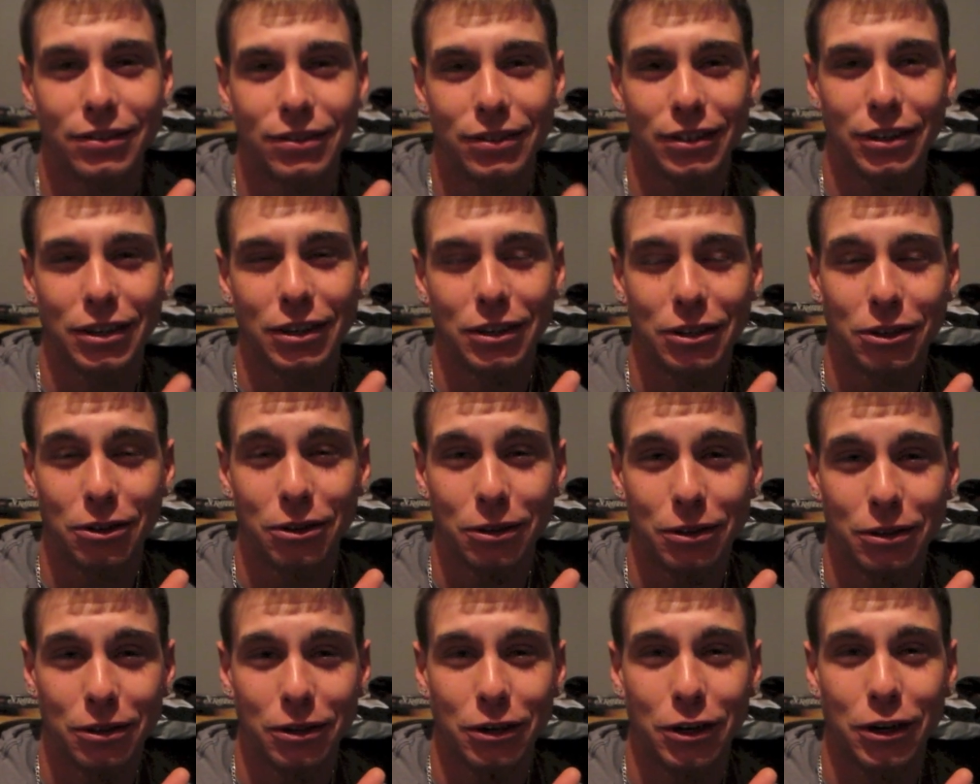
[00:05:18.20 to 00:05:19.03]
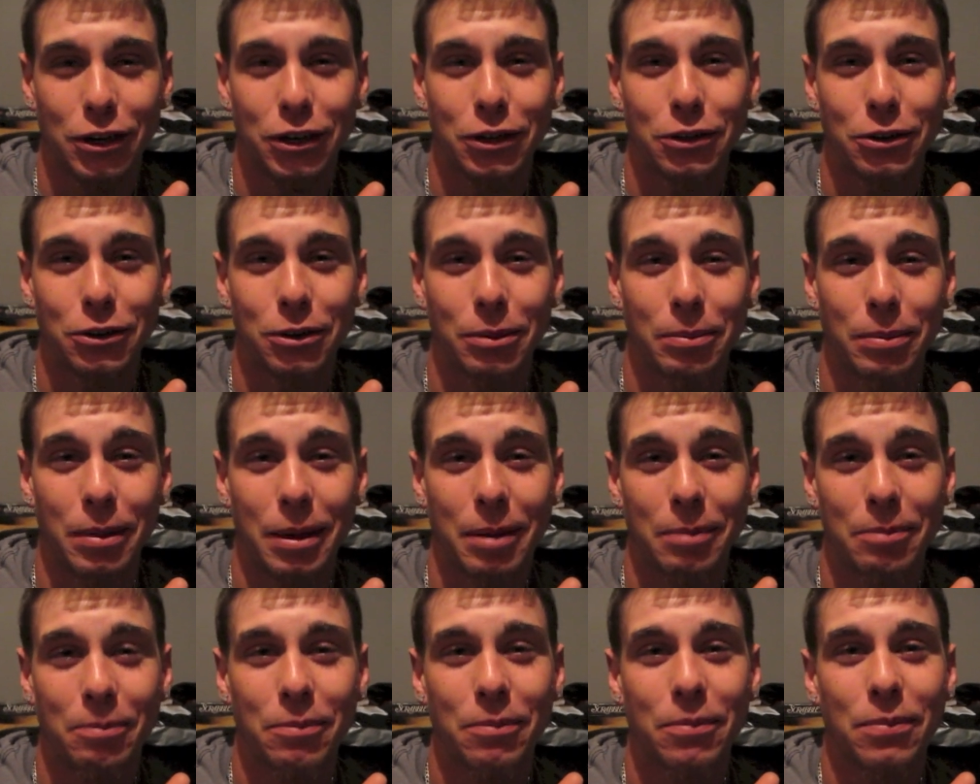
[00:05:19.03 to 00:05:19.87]
You're going to do it. You're going to do it,
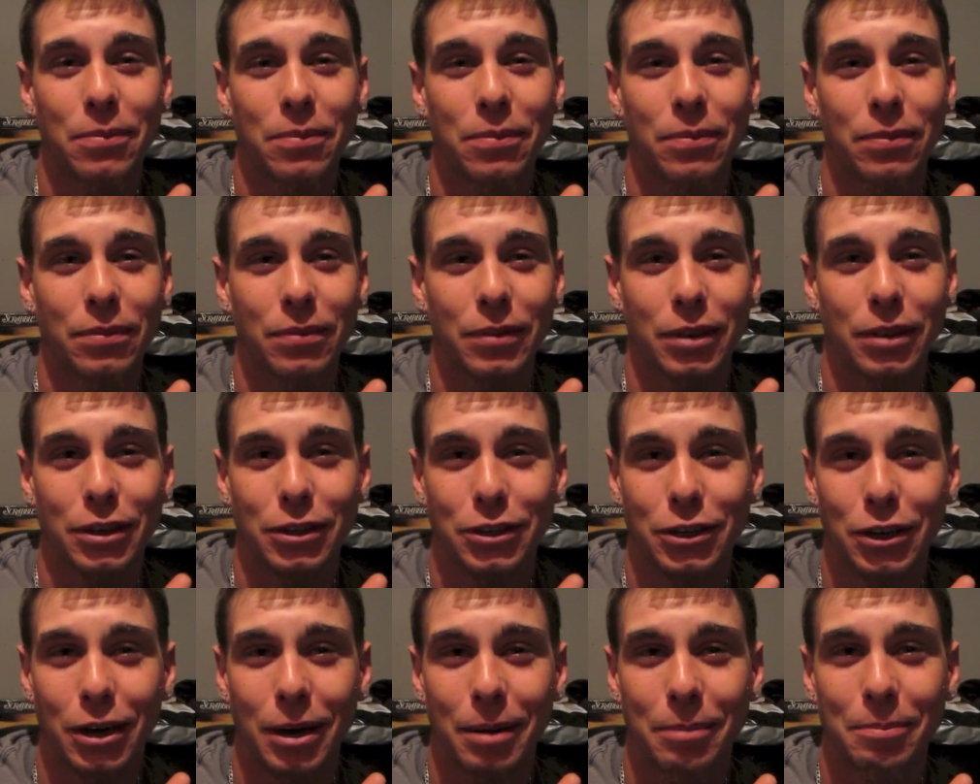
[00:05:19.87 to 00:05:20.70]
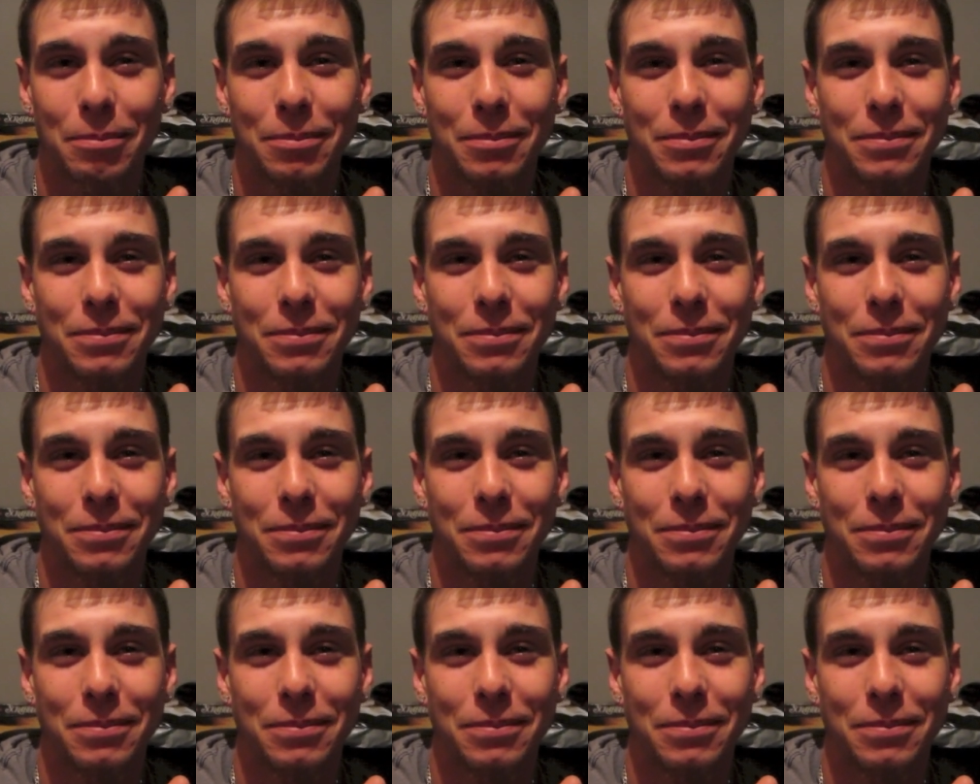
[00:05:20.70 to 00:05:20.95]
babe. Good job.